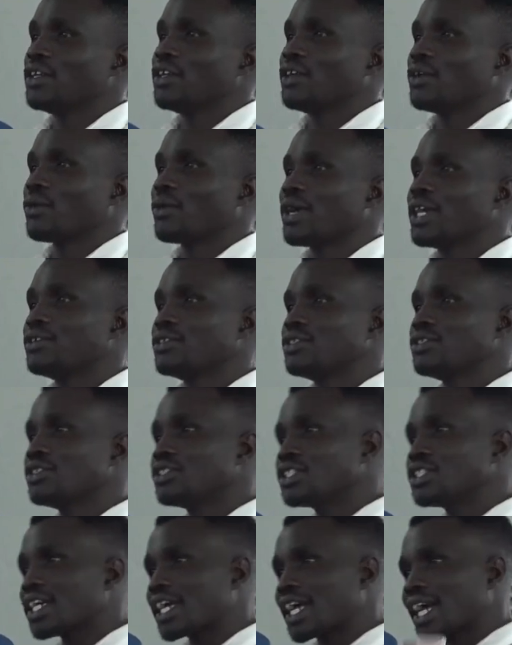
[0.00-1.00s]
Why don't you
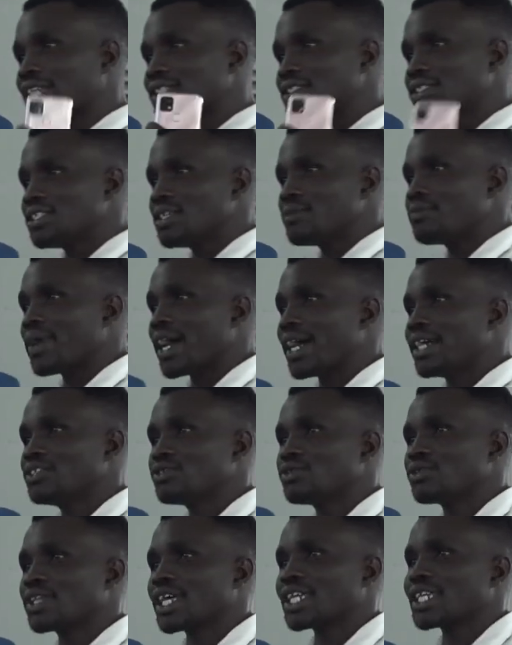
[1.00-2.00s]
take us deeper
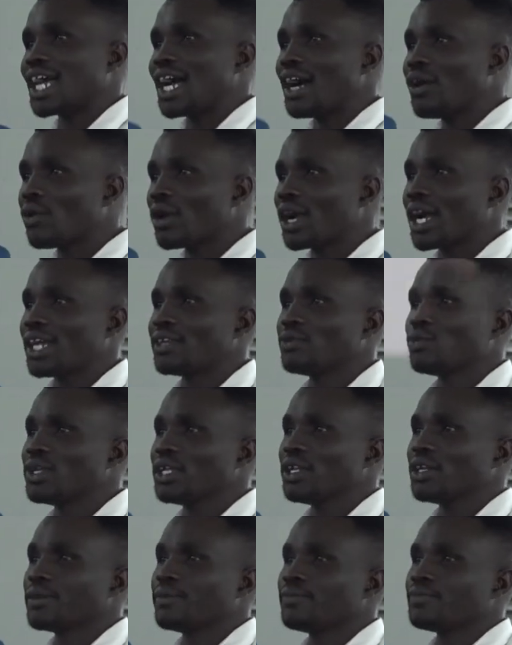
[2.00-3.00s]
into that? How can we
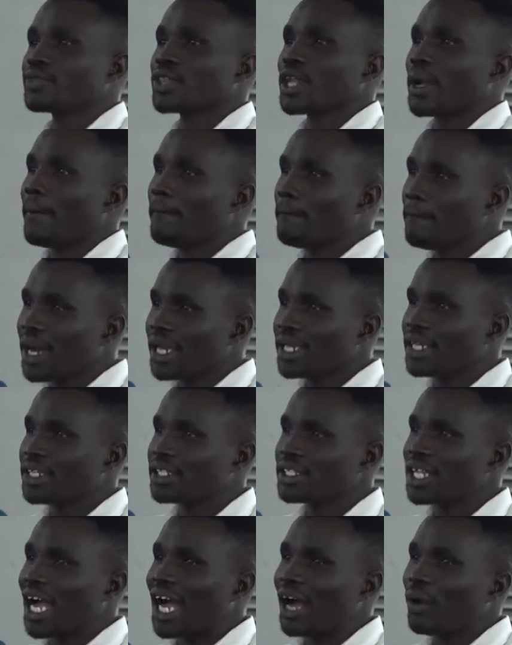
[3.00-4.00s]
manage
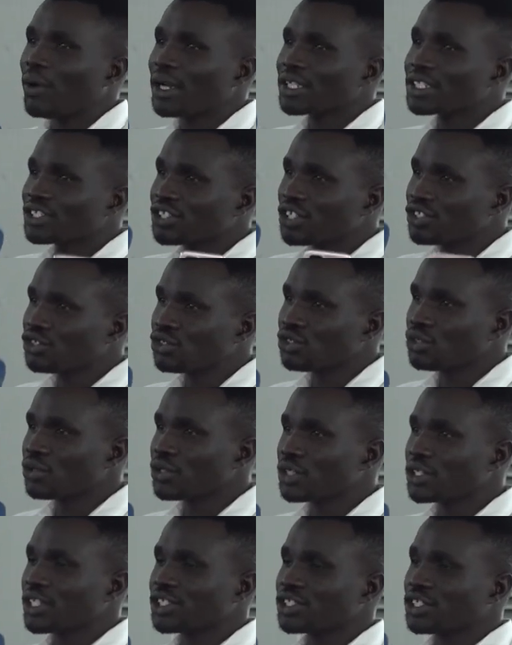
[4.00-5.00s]
our
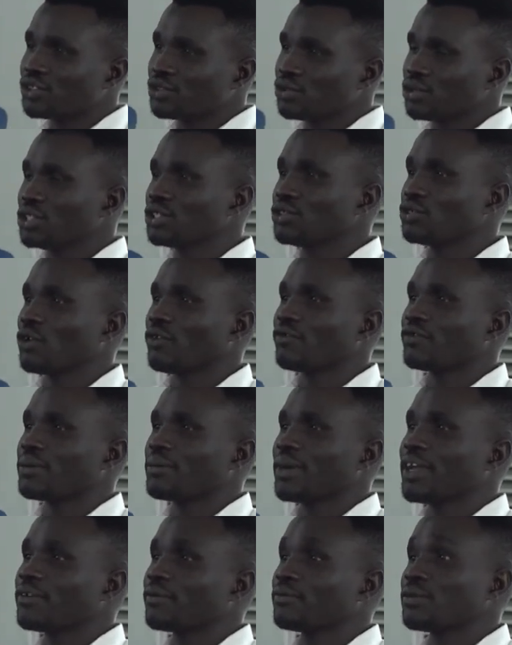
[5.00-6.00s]
security, the security of the
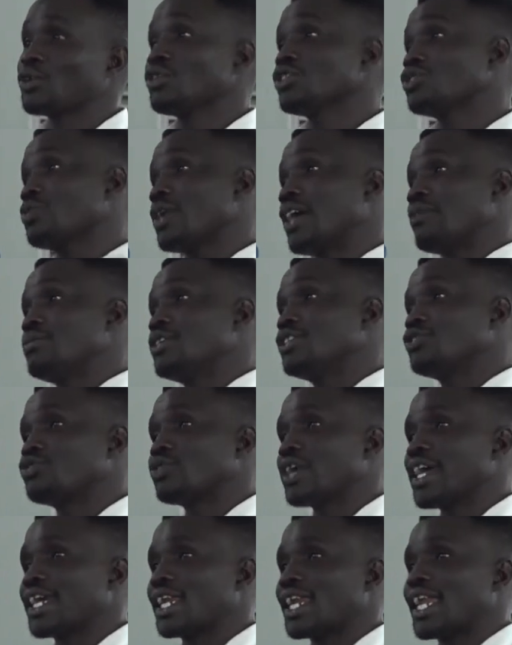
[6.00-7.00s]
Wi-Fi? Because we have been
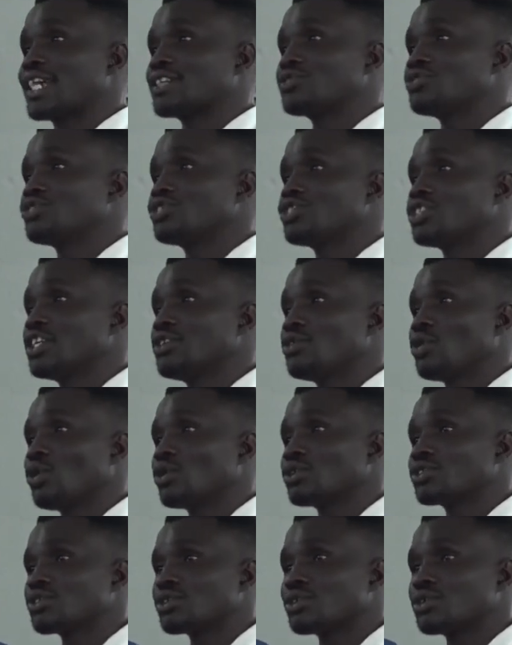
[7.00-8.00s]
trying like to change
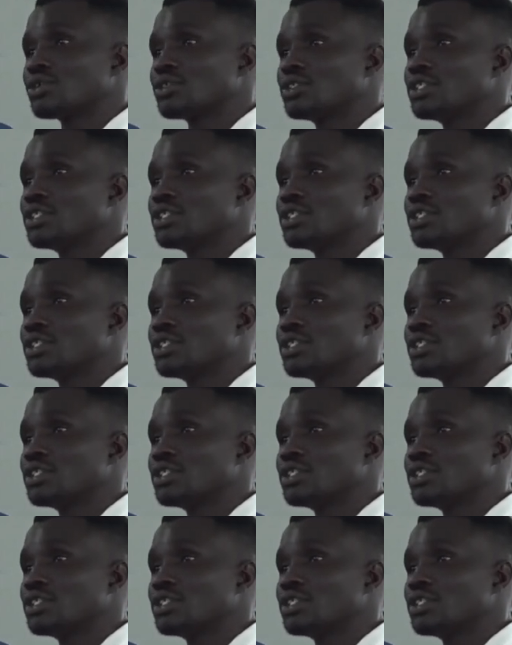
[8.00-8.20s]
also